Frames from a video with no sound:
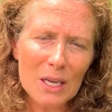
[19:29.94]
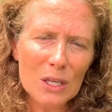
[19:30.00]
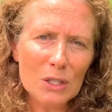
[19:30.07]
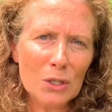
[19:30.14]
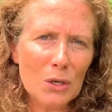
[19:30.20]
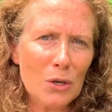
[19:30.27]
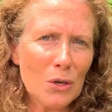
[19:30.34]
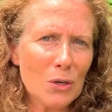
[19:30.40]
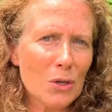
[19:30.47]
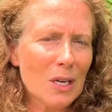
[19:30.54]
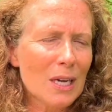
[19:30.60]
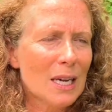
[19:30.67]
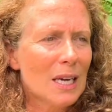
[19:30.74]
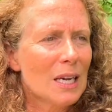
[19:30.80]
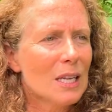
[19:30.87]
So
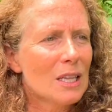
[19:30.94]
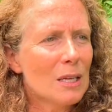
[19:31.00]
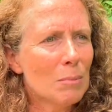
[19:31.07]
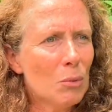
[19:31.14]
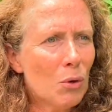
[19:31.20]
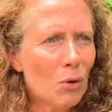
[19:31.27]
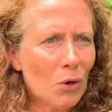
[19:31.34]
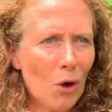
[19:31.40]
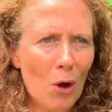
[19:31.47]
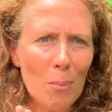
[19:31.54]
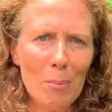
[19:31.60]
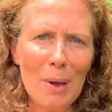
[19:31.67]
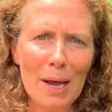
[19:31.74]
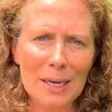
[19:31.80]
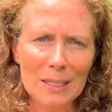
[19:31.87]
the more
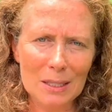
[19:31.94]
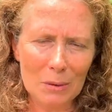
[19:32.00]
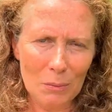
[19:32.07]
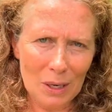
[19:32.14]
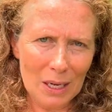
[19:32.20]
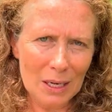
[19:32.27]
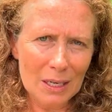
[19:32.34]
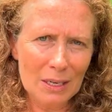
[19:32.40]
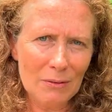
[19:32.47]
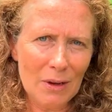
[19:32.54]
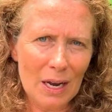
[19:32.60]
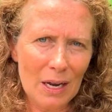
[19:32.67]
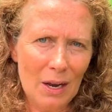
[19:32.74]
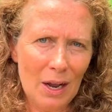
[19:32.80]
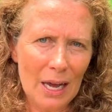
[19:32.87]
compact that we can live
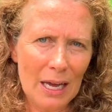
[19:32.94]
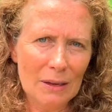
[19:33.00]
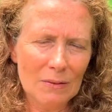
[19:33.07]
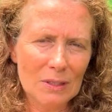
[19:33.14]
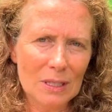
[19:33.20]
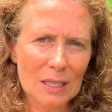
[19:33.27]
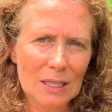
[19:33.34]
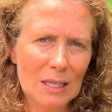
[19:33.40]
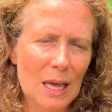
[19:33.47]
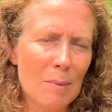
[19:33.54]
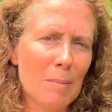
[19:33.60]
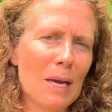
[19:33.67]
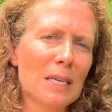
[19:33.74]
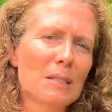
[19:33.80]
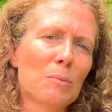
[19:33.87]
our lives, that
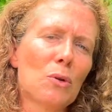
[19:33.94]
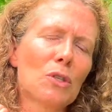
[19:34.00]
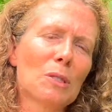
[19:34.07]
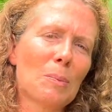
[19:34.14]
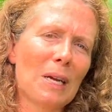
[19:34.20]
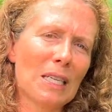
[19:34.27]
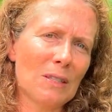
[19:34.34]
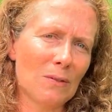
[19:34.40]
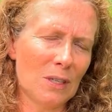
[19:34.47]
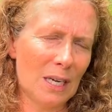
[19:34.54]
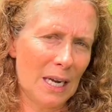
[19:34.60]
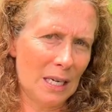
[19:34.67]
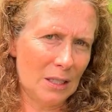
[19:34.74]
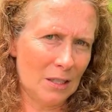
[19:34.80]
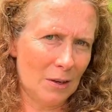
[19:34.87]
makes more space for
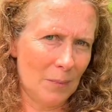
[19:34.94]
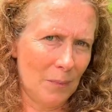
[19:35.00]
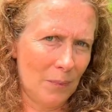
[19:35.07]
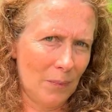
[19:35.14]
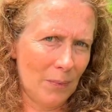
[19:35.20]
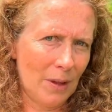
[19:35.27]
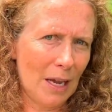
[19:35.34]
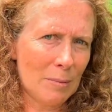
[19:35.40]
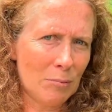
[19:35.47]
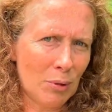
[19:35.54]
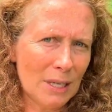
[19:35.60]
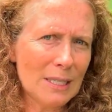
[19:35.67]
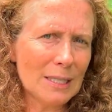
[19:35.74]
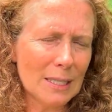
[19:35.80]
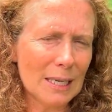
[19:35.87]
nature. And
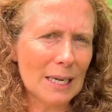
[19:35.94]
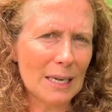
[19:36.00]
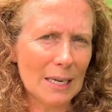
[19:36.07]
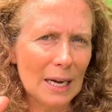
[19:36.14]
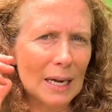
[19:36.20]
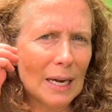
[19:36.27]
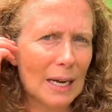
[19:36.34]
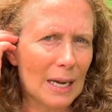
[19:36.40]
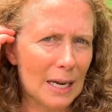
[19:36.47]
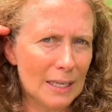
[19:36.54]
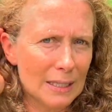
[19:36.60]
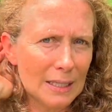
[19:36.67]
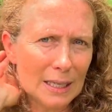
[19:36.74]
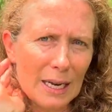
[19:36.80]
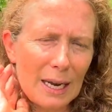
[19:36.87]
presently,
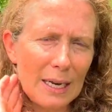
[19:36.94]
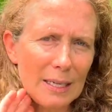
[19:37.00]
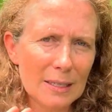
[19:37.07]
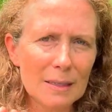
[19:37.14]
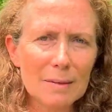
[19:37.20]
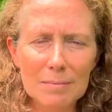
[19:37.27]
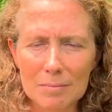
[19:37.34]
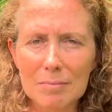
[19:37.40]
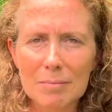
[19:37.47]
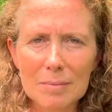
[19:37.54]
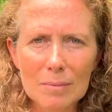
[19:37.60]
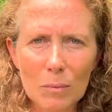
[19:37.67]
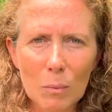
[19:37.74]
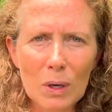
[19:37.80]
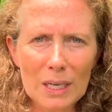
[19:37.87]
in today,
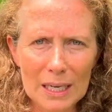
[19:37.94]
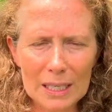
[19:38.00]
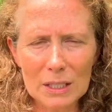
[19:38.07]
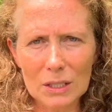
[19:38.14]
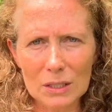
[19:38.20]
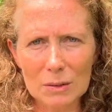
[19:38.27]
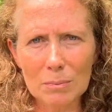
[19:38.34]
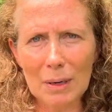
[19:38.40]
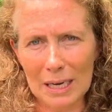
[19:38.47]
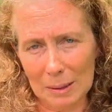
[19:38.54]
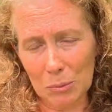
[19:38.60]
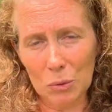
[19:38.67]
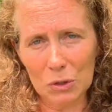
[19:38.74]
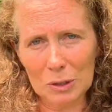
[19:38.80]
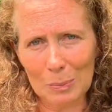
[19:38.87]
we need to make
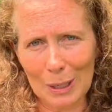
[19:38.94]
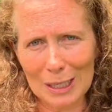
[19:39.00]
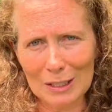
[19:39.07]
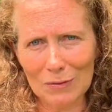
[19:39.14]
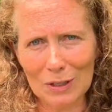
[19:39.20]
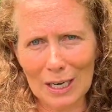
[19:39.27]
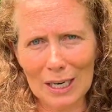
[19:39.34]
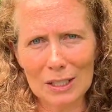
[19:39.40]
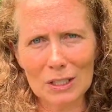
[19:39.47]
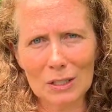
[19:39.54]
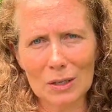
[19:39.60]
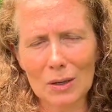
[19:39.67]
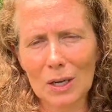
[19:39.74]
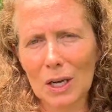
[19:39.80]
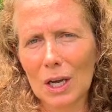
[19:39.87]
more space for nature.